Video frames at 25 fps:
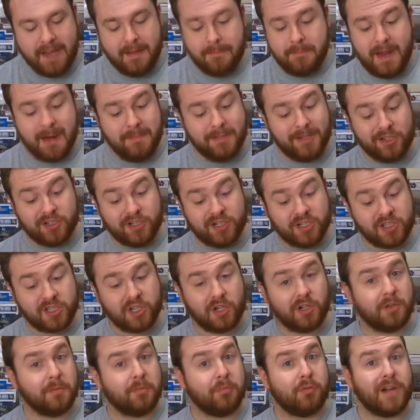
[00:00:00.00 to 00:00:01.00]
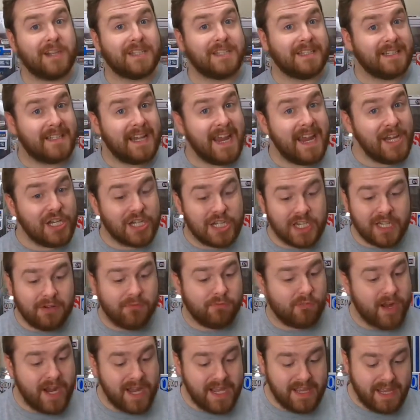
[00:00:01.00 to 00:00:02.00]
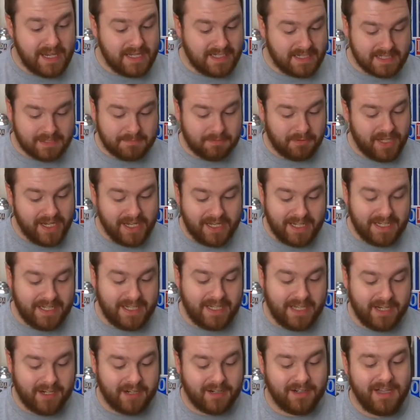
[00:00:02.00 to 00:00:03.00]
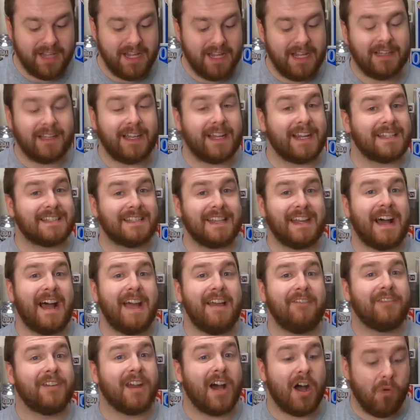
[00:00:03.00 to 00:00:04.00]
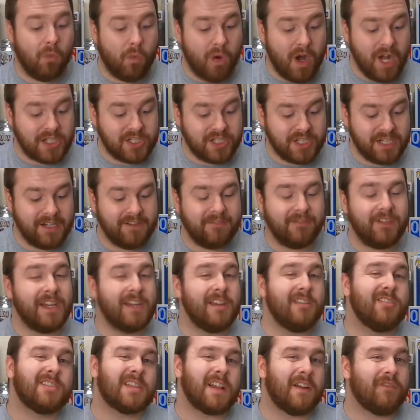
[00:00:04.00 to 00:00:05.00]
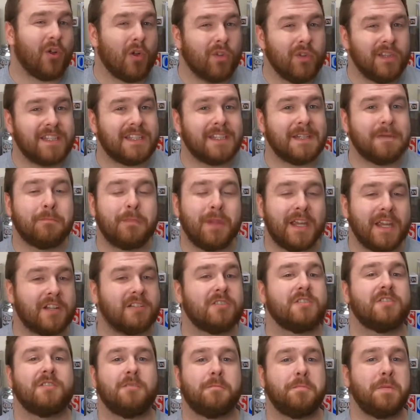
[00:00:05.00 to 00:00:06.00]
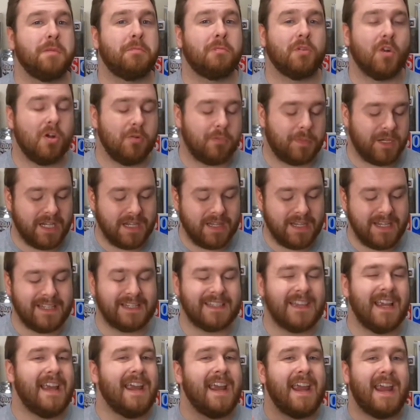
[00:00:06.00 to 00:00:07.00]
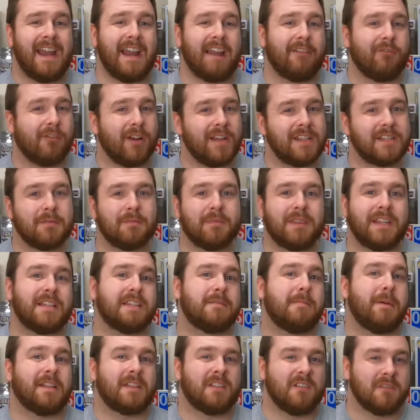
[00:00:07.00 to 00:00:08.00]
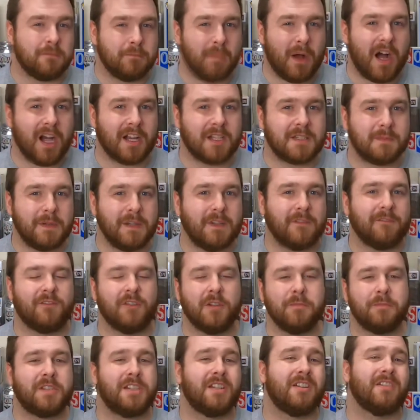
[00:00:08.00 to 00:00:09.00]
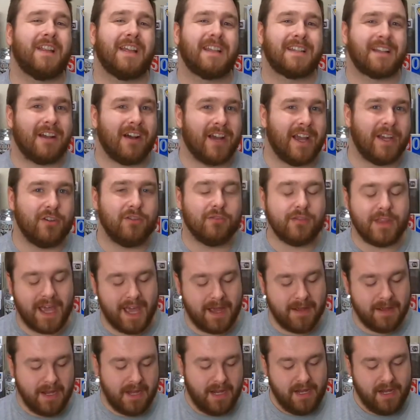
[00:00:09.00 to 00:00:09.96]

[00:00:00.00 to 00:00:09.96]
Maybe there's a certain presentation of way they displayed it in here. Like I said, I have not watched any videos. I've only seen pictures of people opening these, and I've read some things about those boxes being flimsier. That's how I knew that.